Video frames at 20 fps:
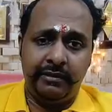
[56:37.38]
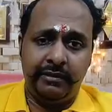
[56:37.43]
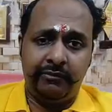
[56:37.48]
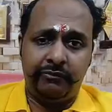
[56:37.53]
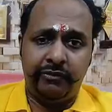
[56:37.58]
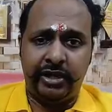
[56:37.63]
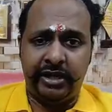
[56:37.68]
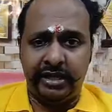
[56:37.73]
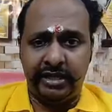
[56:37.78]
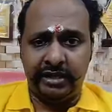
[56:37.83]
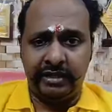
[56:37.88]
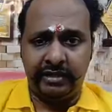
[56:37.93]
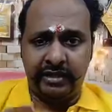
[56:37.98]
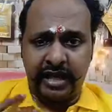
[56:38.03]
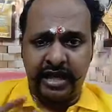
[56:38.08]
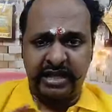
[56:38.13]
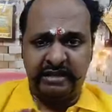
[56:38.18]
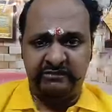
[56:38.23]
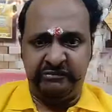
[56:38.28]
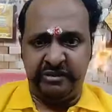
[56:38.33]
wearing a
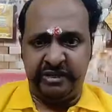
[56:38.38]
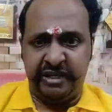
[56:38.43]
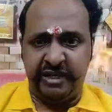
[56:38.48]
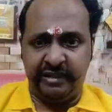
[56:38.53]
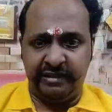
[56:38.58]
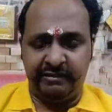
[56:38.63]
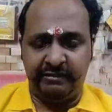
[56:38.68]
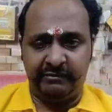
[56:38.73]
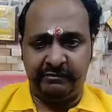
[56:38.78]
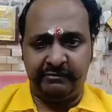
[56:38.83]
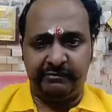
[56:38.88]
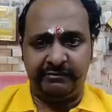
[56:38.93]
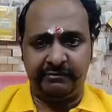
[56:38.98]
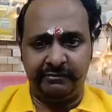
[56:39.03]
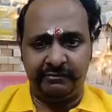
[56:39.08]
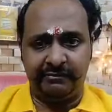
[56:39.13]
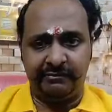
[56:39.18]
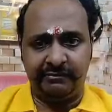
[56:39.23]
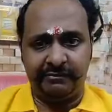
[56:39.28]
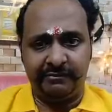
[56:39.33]
tight fitting
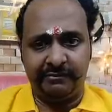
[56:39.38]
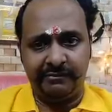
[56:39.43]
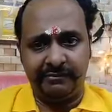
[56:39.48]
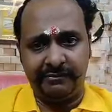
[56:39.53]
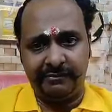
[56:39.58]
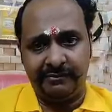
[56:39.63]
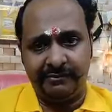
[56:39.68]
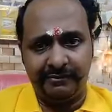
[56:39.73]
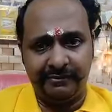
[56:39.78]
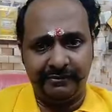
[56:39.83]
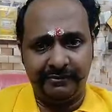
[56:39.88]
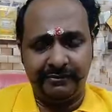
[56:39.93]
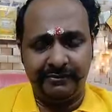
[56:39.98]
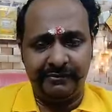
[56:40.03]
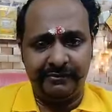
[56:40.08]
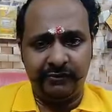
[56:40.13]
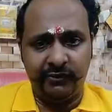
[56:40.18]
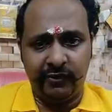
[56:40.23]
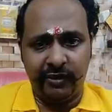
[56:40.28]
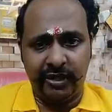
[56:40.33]

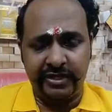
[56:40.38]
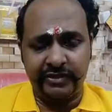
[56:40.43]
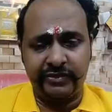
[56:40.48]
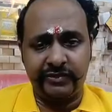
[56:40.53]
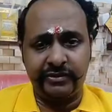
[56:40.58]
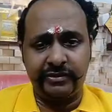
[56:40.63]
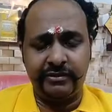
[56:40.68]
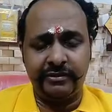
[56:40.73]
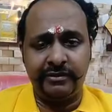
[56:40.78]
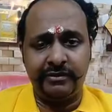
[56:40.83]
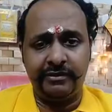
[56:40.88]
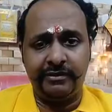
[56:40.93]
dress